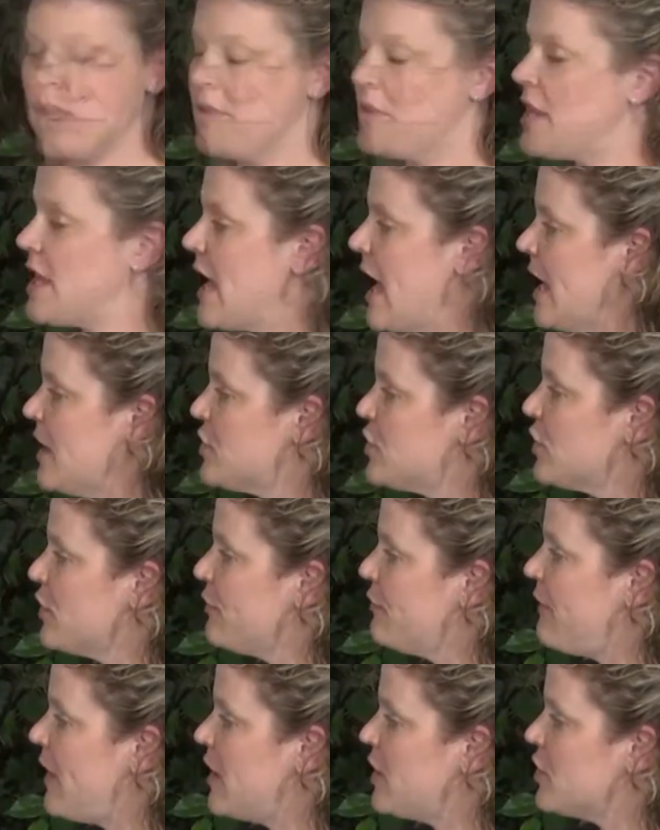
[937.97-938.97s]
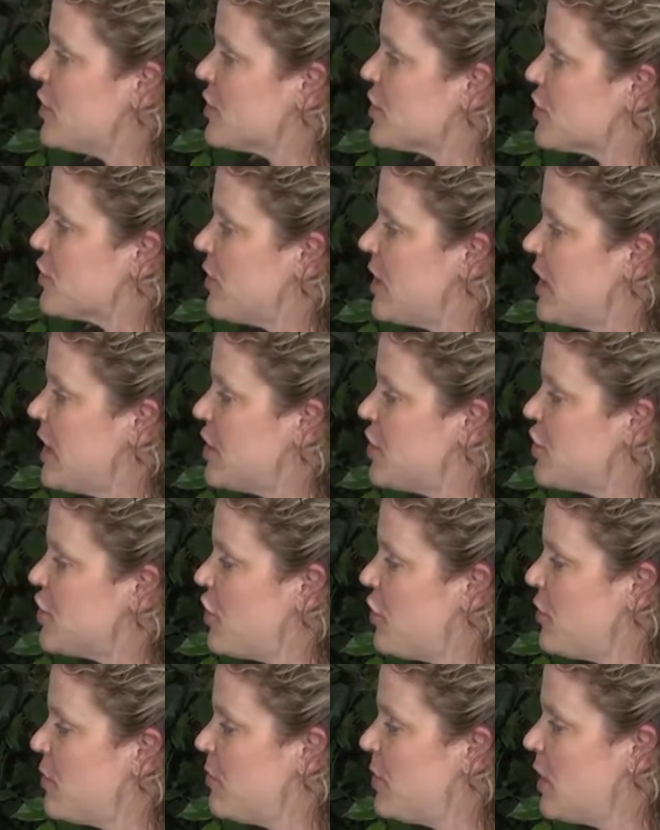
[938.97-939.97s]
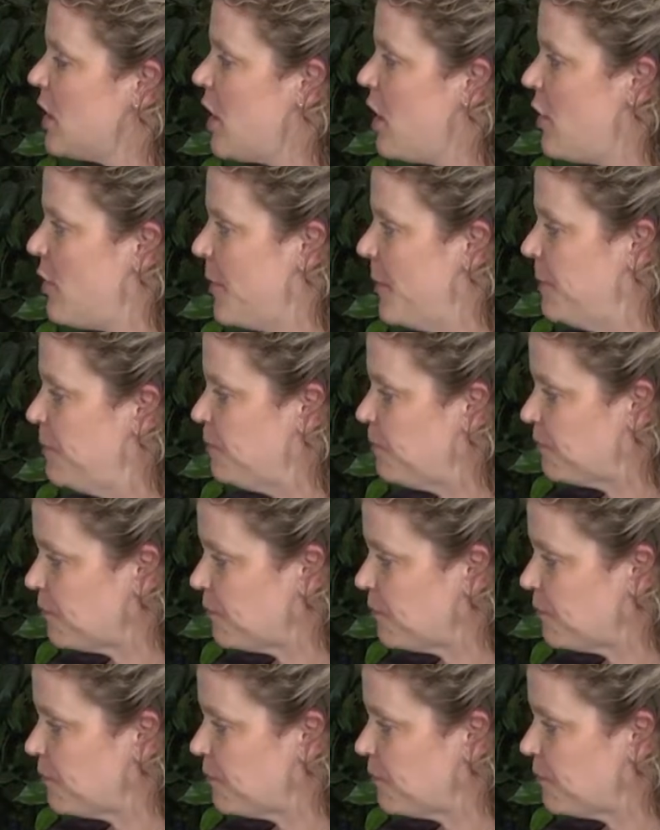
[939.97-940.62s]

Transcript: The Enter Offender screen is shown below.